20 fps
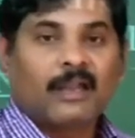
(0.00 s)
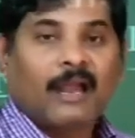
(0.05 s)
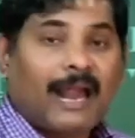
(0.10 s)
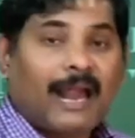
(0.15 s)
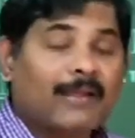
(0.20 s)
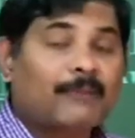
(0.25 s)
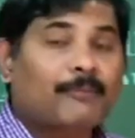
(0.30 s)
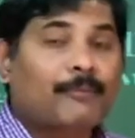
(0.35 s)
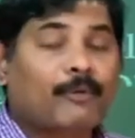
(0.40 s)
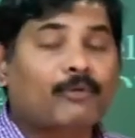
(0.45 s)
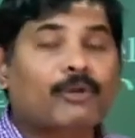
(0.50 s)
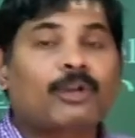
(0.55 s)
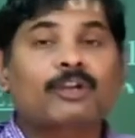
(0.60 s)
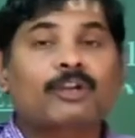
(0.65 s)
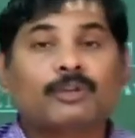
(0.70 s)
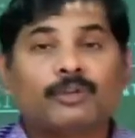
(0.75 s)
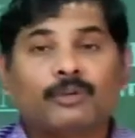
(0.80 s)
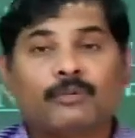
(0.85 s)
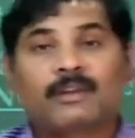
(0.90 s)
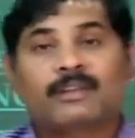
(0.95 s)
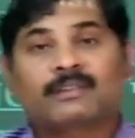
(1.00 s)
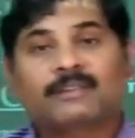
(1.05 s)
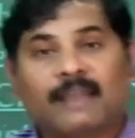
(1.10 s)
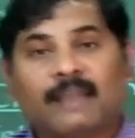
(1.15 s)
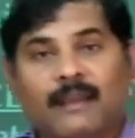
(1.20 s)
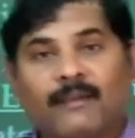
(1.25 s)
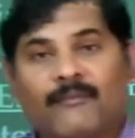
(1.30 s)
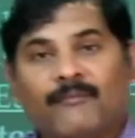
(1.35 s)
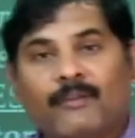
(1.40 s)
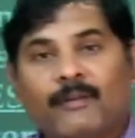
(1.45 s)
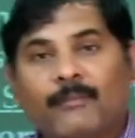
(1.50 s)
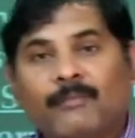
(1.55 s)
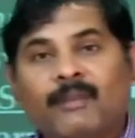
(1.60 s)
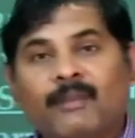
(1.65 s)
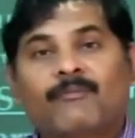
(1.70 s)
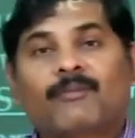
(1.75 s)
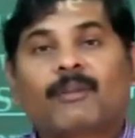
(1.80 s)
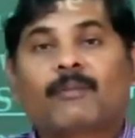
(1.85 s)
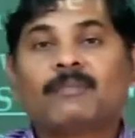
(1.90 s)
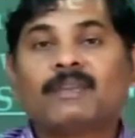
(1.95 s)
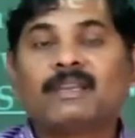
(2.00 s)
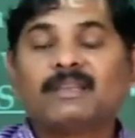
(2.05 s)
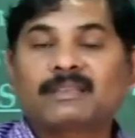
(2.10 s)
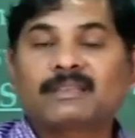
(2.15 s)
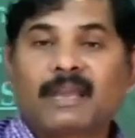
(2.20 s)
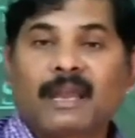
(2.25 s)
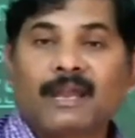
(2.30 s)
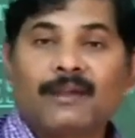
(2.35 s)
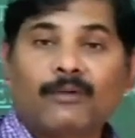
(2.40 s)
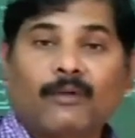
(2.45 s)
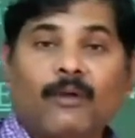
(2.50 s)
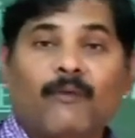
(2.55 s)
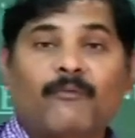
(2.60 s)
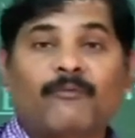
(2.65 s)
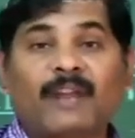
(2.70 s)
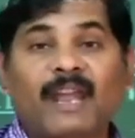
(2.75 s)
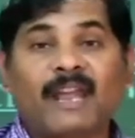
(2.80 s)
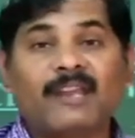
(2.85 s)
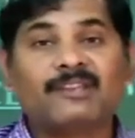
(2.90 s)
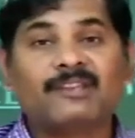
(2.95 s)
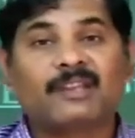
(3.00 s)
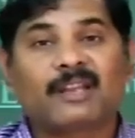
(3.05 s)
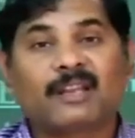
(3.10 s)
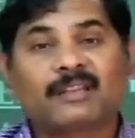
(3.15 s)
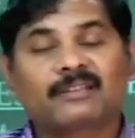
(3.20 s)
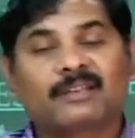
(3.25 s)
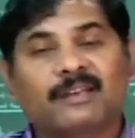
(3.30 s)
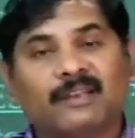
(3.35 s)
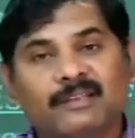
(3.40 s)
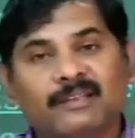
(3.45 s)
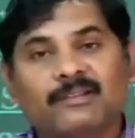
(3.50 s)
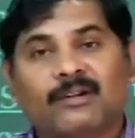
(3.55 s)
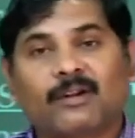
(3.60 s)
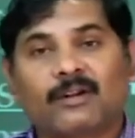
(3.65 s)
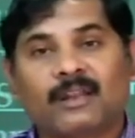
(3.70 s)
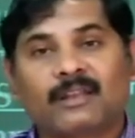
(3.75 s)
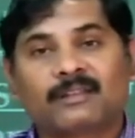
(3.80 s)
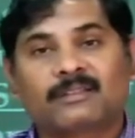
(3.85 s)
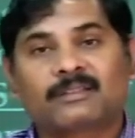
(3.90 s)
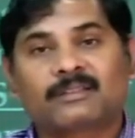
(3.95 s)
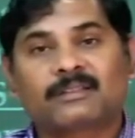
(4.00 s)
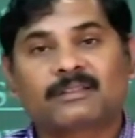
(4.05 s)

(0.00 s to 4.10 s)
and protect yourself from these kind of dangerous disorders.